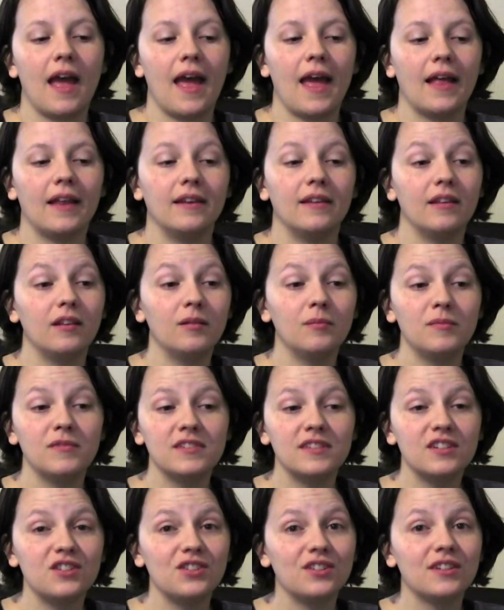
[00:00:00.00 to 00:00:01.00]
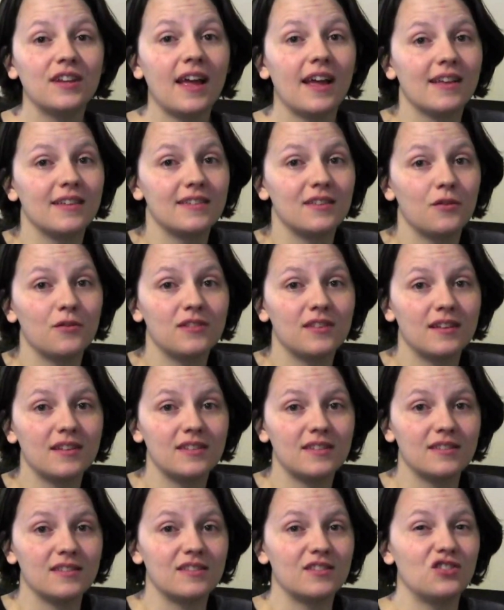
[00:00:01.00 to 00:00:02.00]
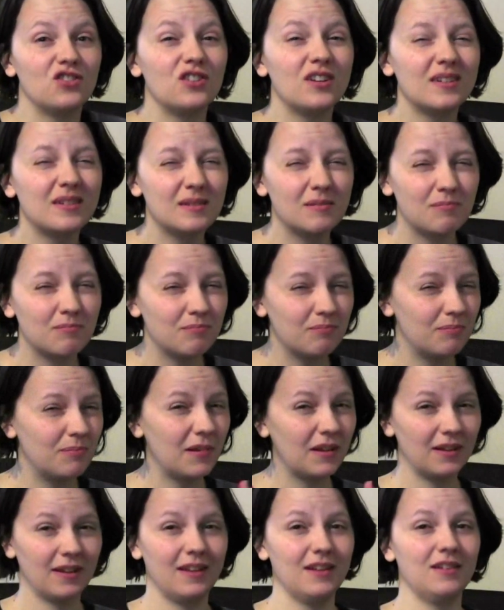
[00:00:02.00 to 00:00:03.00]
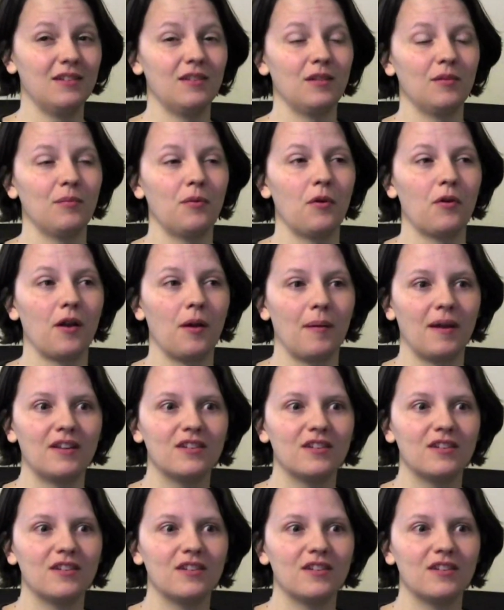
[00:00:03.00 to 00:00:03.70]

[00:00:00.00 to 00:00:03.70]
And Little Musician has those lessons just built into their program.